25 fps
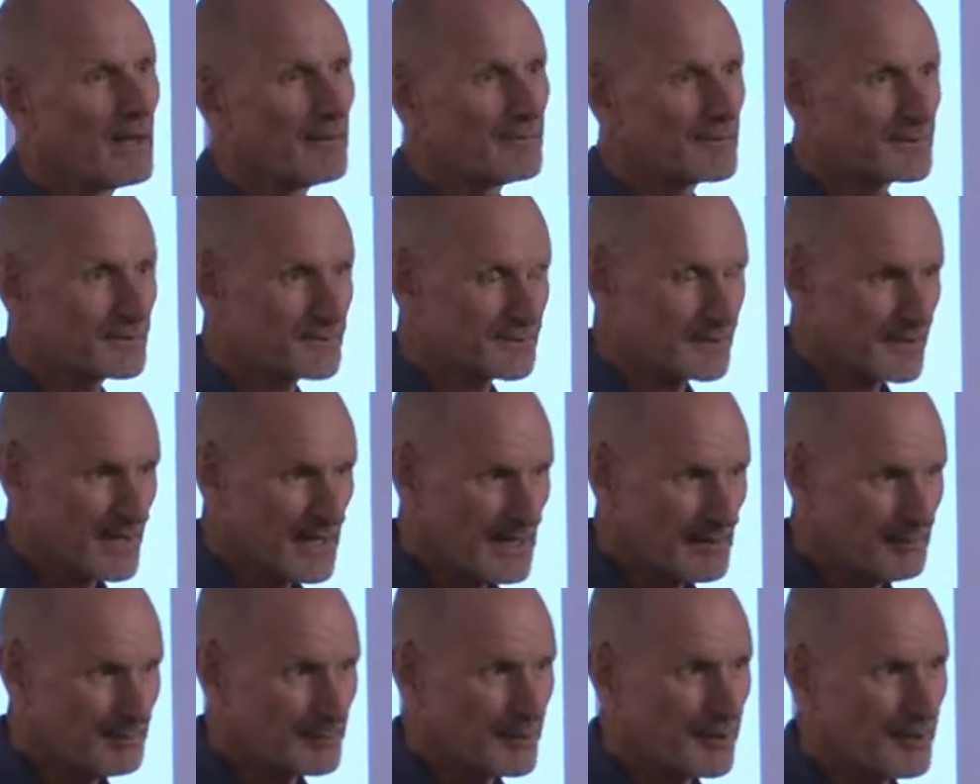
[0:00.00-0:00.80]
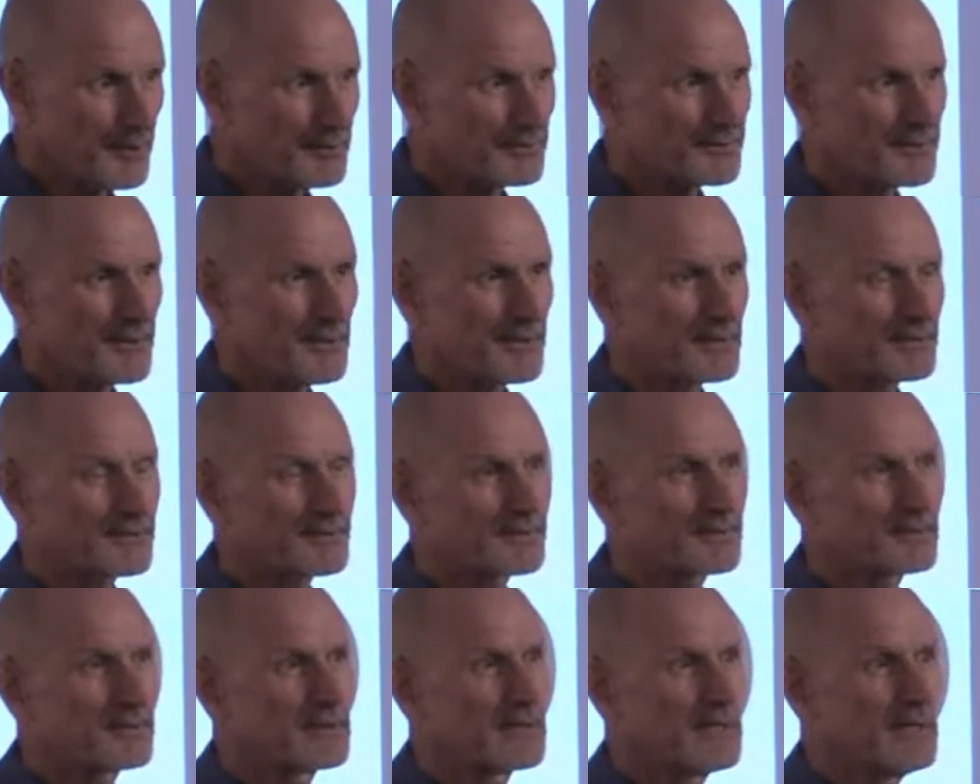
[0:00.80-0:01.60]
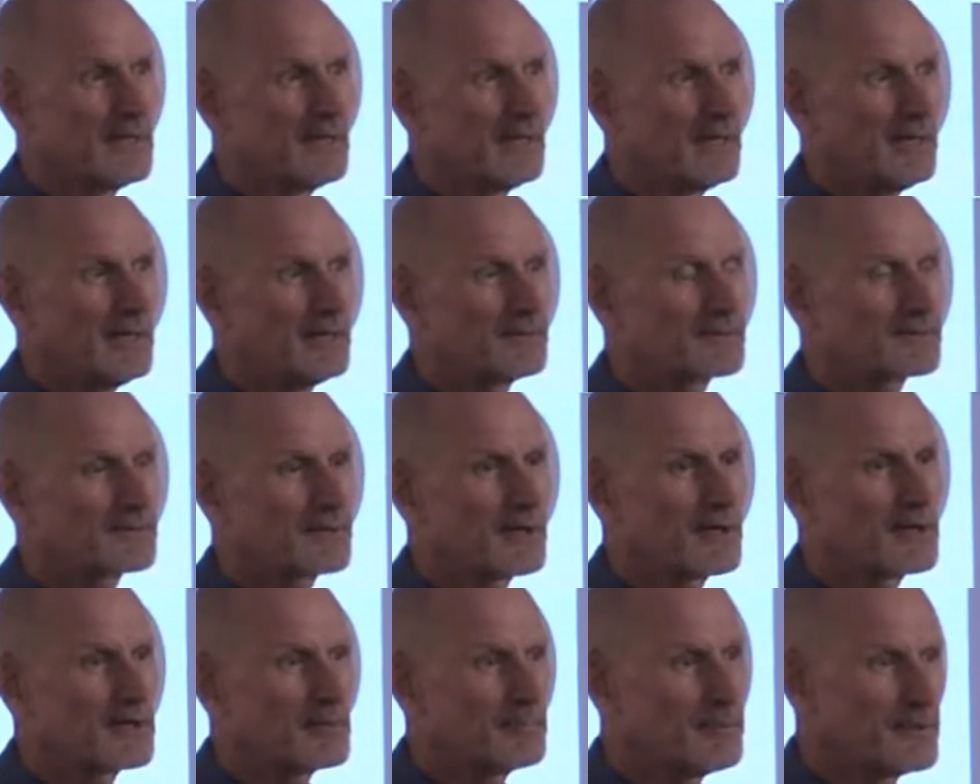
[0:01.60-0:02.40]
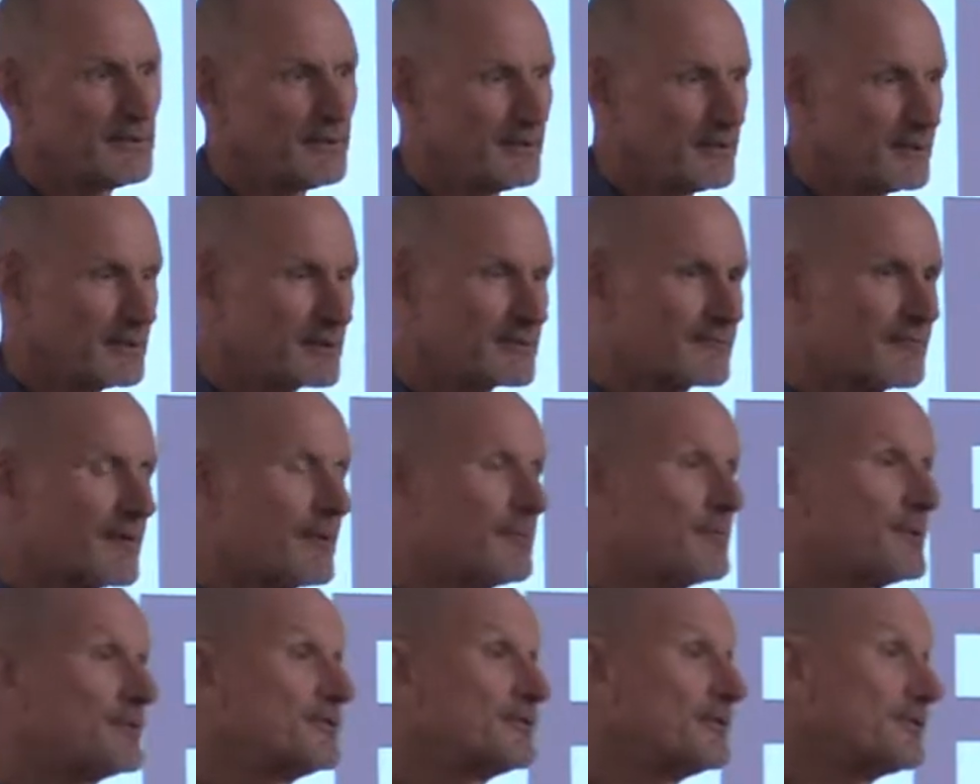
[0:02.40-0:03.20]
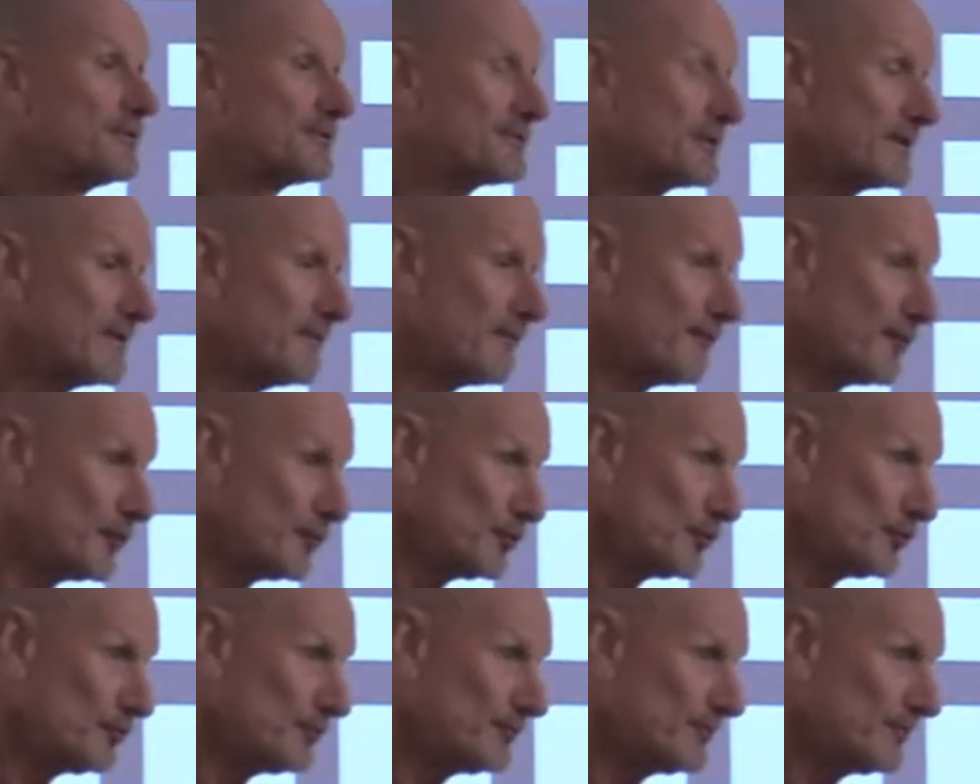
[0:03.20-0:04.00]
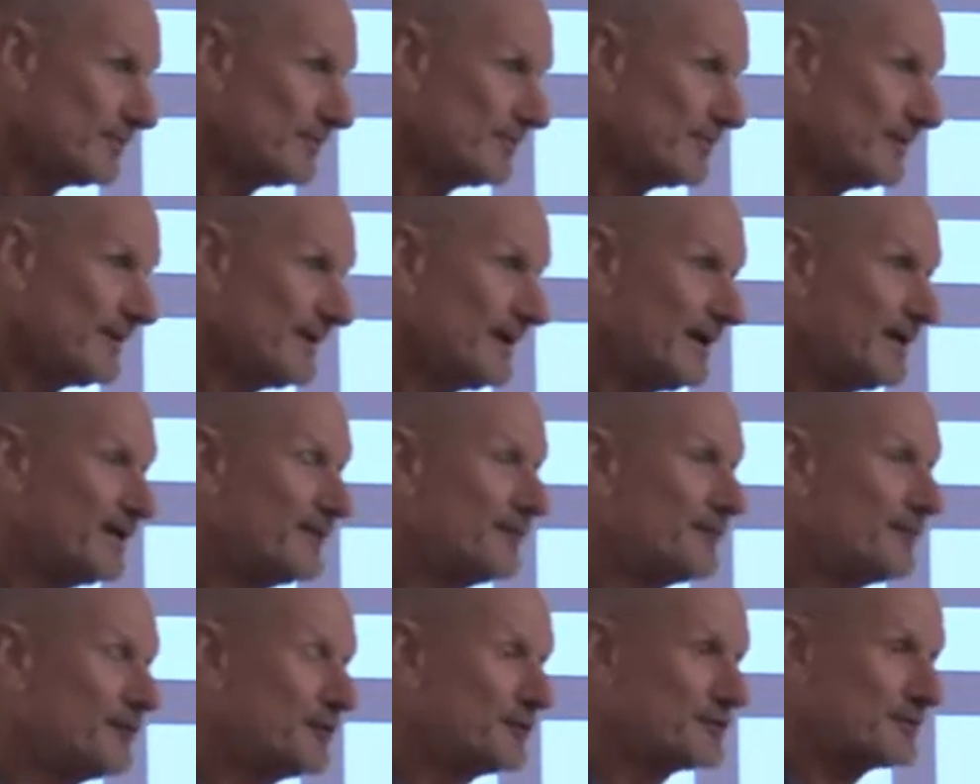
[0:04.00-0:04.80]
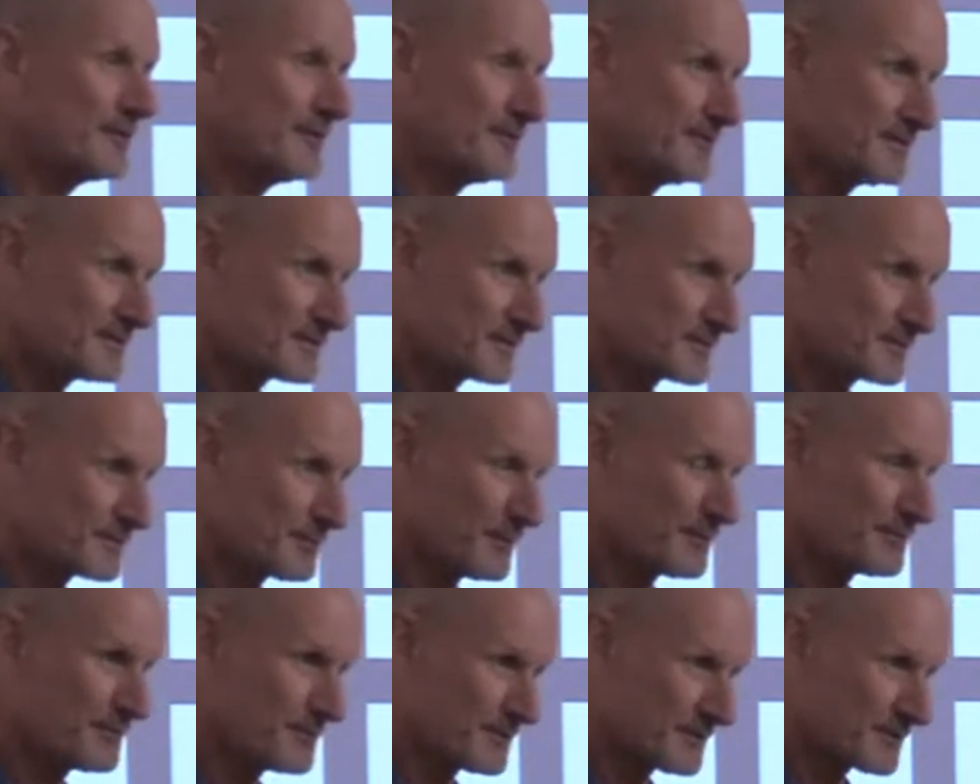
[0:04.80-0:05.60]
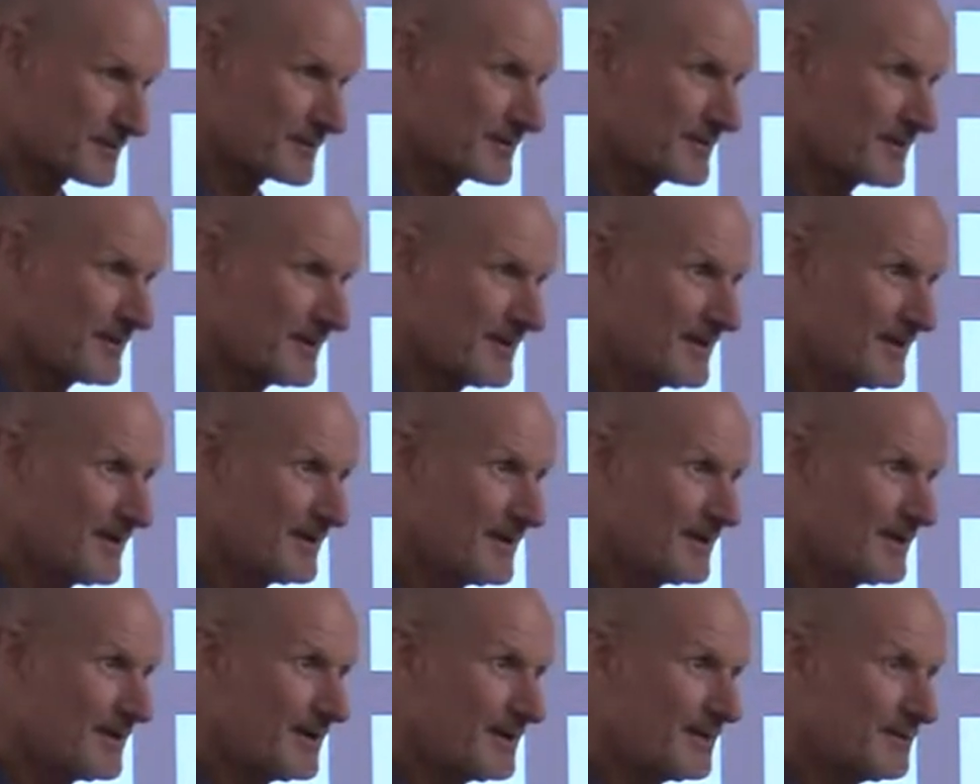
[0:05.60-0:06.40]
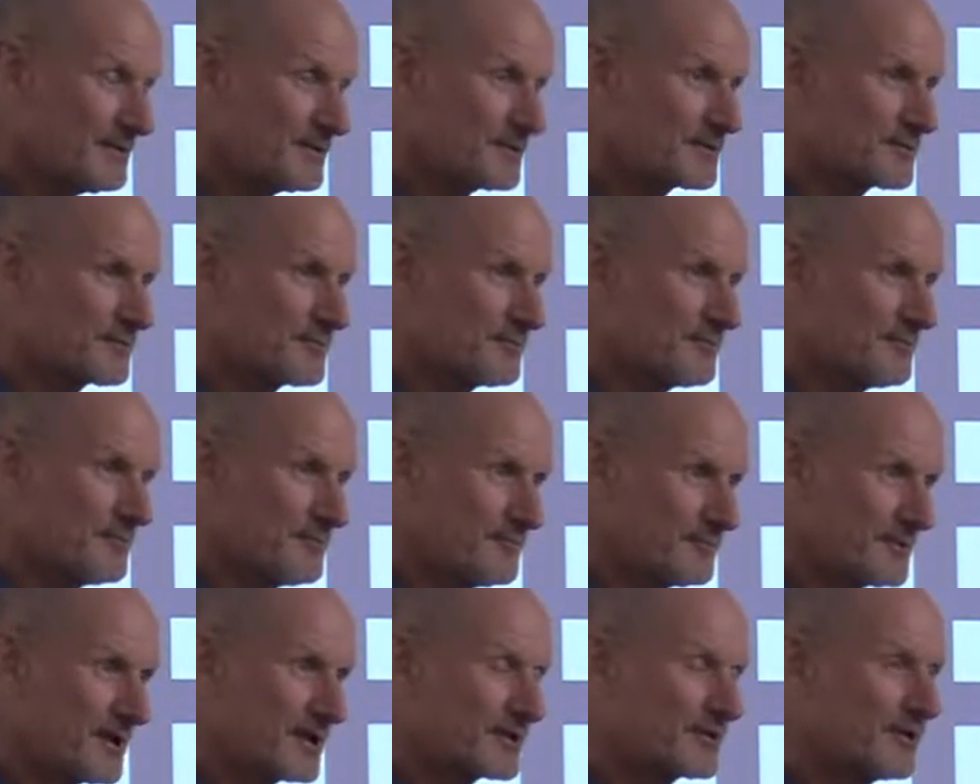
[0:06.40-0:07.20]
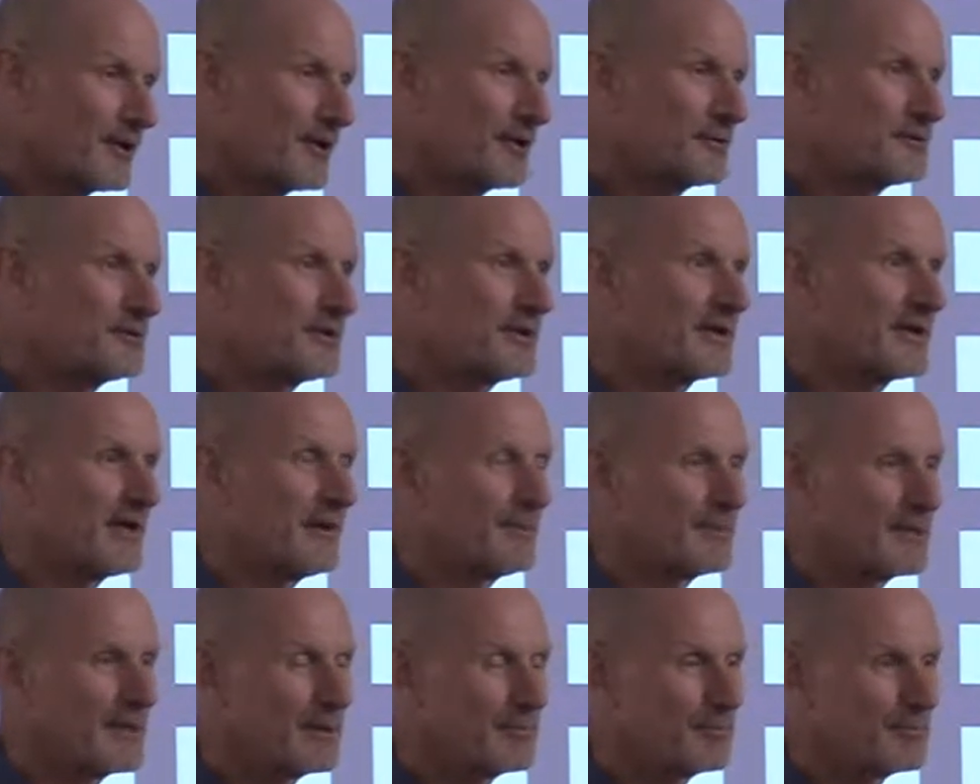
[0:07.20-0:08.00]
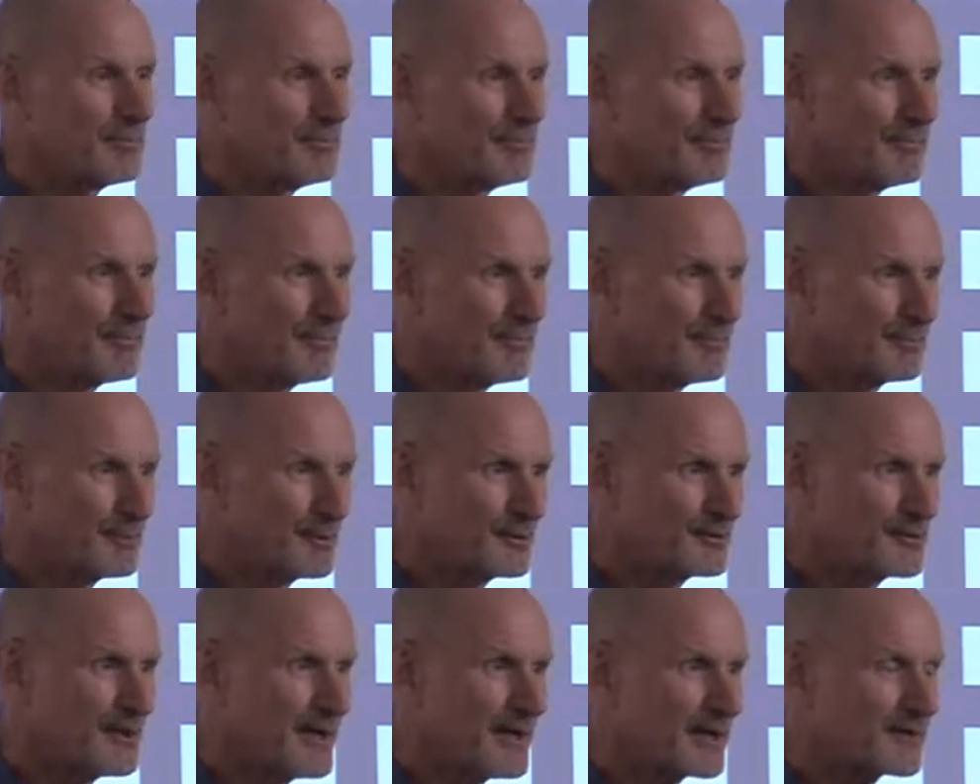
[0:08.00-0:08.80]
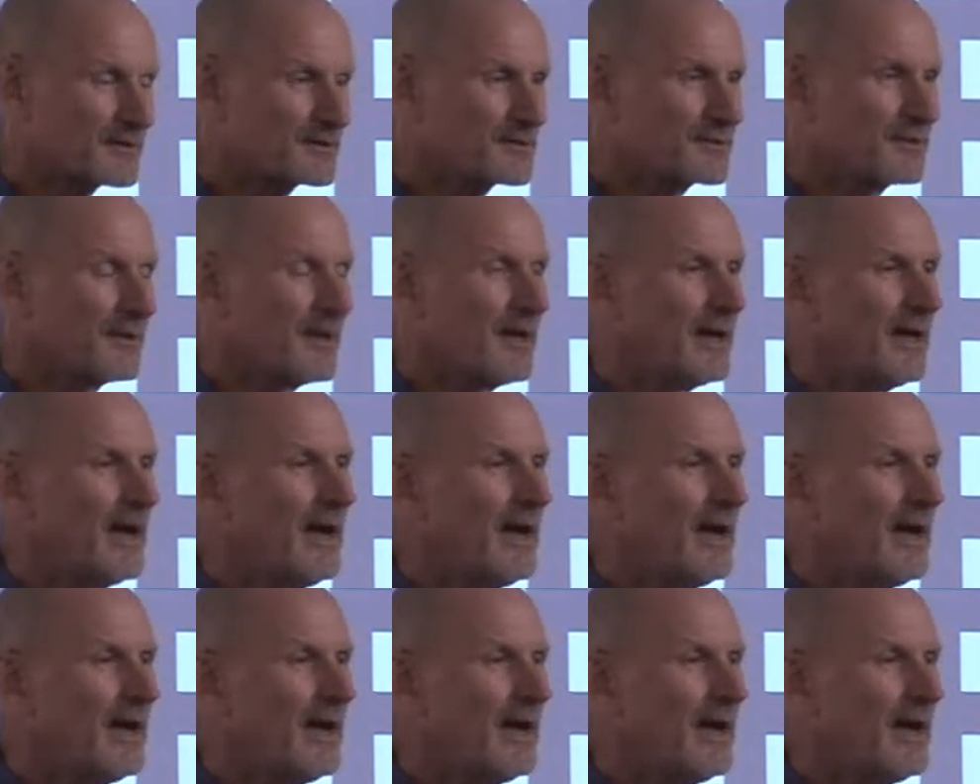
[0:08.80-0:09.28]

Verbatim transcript: The same process is going to be used for producing food in the future. This is what this, this technology company projects.